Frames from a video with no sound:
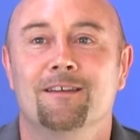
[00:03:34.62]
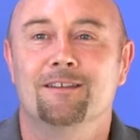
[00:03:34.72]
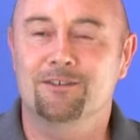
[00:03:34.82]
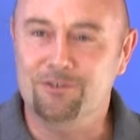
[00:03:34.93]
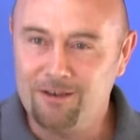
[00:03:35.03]

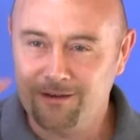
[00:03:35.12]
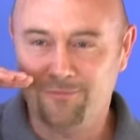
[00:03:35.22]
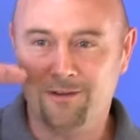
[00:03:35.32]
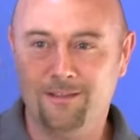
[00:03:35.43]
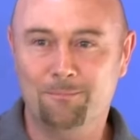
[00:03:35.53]
And so trying to
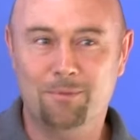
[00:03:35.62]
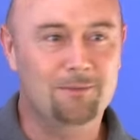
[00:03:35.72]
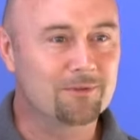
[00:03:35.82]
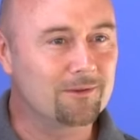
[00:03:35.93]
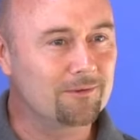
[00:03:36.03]
find the
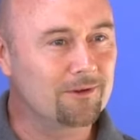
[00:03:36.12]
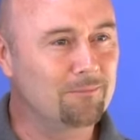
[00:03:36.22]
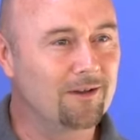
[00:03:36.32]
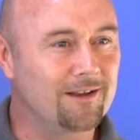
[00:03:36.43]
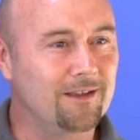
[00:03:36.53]
people that were on
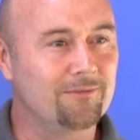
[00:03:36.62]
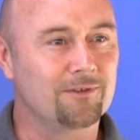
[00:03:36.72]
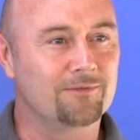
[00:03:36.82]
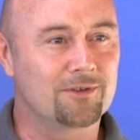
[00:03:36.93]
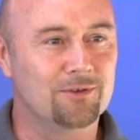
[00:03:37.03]
my
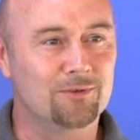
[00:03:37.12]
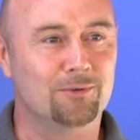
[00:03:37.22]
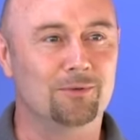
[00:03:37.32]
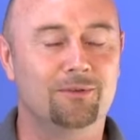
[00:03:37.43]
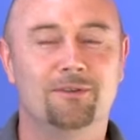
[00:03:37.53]
level of
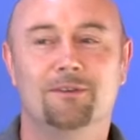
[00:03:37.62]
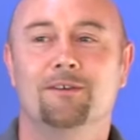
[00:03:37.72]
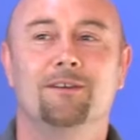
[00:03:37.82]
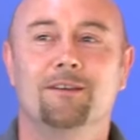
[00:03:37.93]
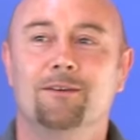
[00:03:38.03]
cool
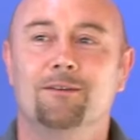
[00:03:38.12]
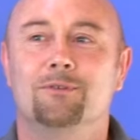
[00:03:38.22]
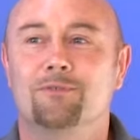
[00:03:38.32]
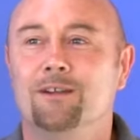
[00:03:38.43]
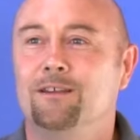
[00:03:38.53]

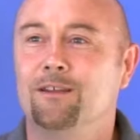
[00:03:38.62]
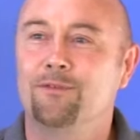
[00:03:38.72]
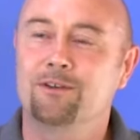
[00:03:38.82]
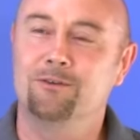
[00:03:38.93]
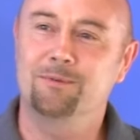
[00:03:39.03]
was really
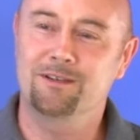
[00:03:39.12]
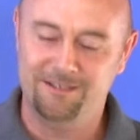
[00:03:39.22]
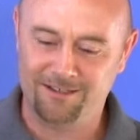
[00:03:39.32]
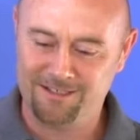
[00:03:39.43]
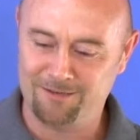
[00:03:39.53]
difficult because
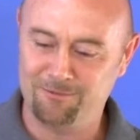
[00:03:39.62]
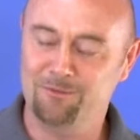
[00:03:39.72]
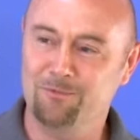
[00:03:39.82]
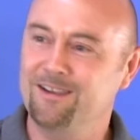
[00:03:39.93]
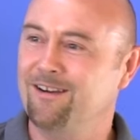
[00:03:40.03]
then some of
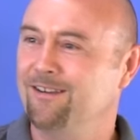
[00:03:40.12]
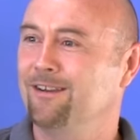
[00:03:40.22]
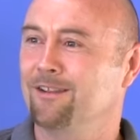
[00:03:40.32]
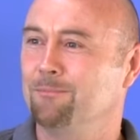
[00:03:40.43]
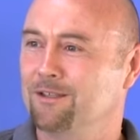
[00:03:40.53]
them were
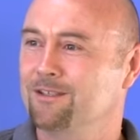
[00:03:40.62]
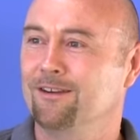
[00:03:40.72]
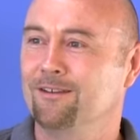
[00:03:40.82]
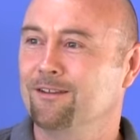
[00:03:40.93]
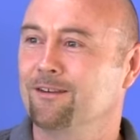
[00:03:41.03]
younger, than much
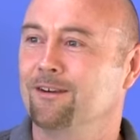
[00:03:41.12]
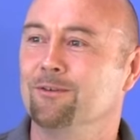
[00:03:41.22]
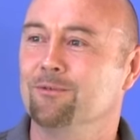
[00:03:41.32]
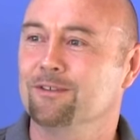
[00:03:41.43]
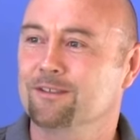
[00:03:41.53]
younger than I
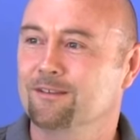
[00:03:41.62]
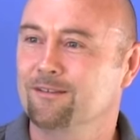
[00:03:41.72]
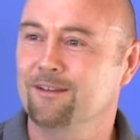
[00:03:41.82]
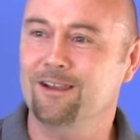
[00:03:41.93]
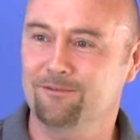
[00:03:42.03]
was,
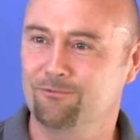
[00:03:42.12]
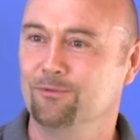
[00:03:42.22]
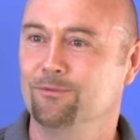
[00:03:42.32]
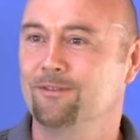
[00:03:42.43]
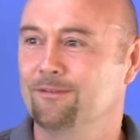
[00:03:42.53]
and that
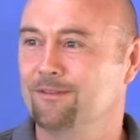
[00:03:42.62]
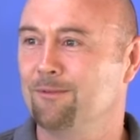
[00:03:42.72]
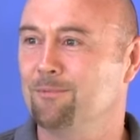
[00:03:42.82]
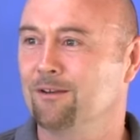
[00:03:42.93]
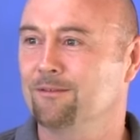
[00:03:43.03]
ruled
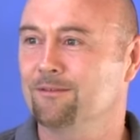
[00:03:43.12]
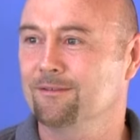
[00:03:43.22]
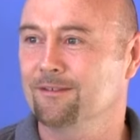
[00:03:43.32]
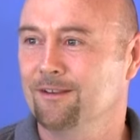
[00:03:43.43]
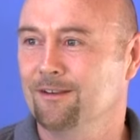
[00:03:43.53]
them out
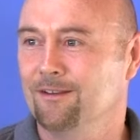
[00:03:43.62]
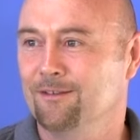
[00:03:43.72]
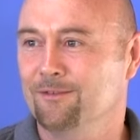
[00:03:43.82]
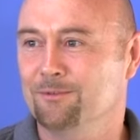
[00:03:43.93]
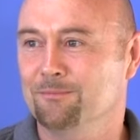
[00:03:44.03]

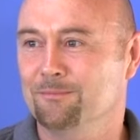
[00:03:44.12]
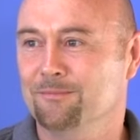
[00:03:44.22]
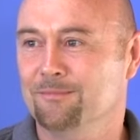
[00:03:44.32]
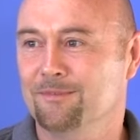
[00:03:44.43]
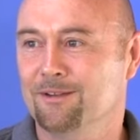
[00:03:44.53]
from
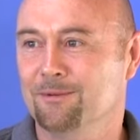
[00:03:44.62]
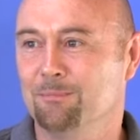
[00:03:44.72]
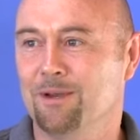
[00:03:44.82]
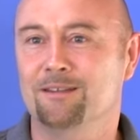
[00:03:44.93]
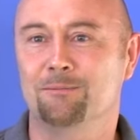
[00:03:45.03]

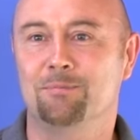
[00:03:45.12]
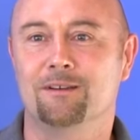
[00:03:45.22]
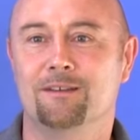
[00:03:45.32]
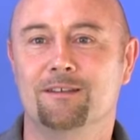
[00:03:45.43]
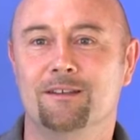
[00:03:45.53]

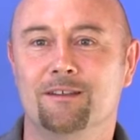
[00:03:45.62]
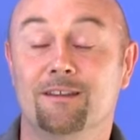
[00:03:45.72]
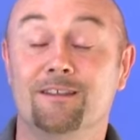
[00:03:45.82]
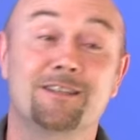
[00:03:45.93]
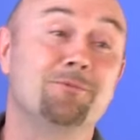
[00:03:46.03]
compatibility.
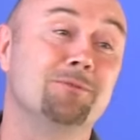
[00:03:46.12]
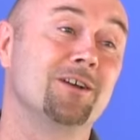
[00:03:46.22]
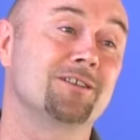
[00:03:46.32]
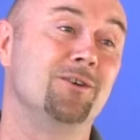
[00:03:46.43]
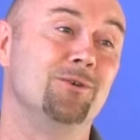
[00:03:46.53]
And then some were
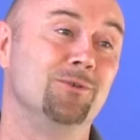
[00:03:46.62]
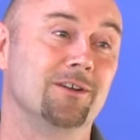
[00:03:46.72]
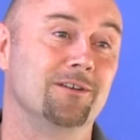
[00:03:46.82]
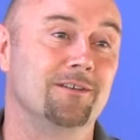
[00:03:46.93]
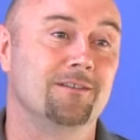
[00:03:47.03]
much
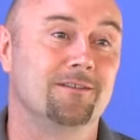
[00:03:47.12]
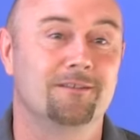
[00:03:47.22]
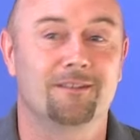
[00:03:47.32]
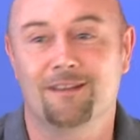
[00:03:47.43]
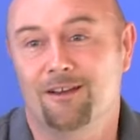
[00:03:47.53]
older, and
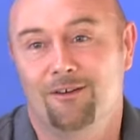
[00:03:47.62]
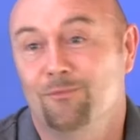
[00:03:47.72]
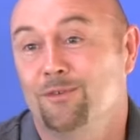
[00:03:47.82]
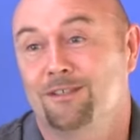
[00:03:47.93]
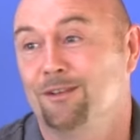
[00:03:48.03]
that
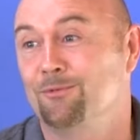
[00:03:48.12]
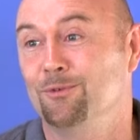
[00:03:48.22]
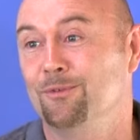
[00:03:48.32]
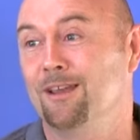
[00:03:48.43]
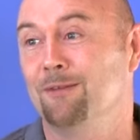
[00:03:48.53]
obviously
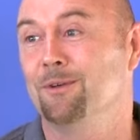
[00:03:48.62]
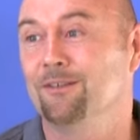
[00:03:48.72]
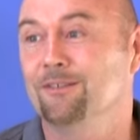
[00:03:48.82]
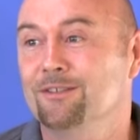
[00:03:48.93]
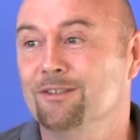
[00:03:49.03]
ruled them
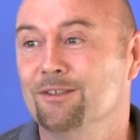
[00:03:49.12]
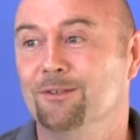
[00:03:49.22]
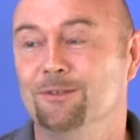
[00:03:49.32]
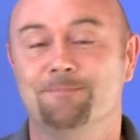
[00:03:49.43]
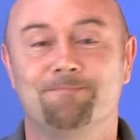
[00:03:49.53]
out
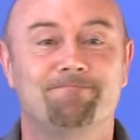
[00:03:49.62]
too